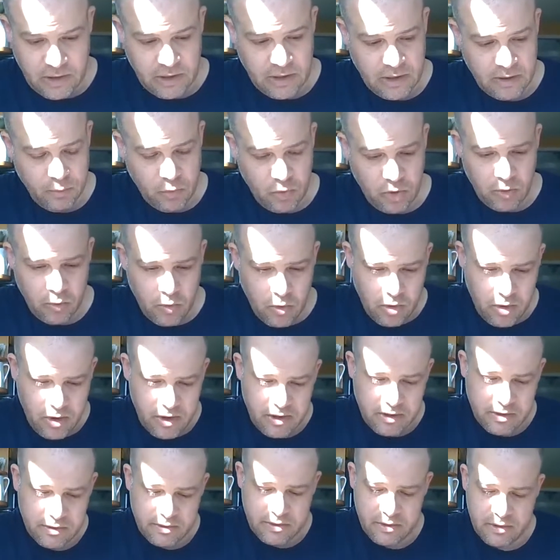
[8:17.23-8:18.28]
More
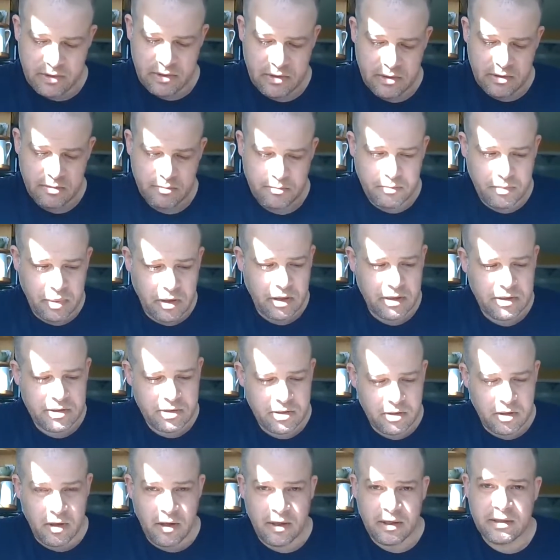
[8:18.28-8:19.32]
warnings, parts
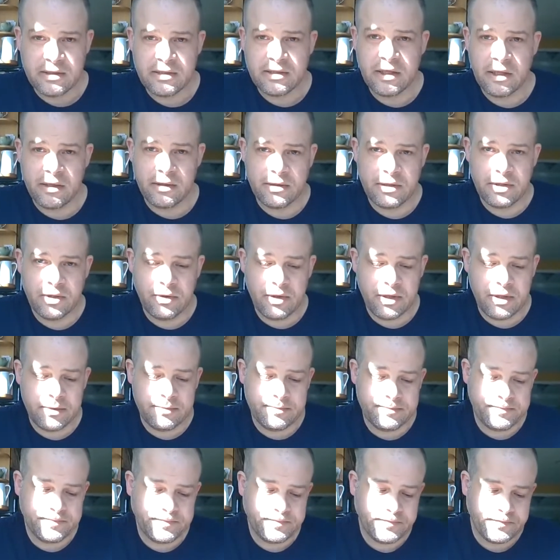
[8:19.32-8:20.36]
drawings, get to it.
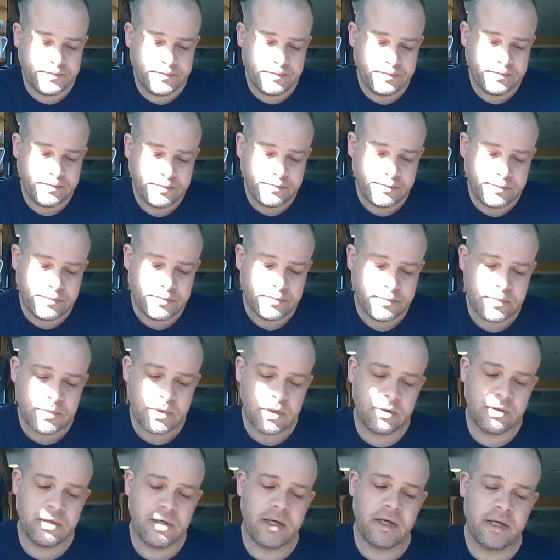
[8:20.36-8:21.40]

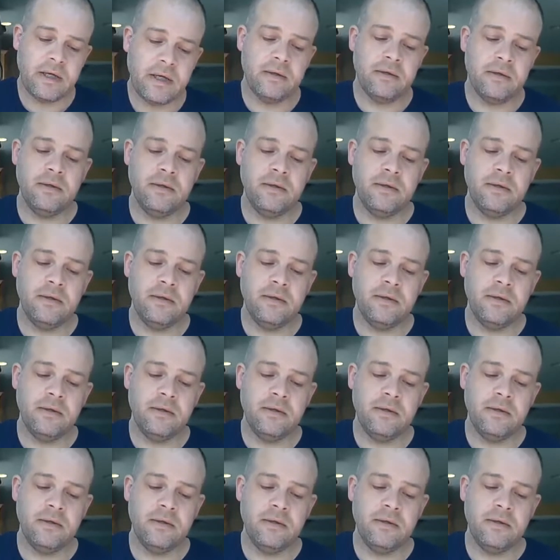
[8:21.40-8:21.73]
Okay.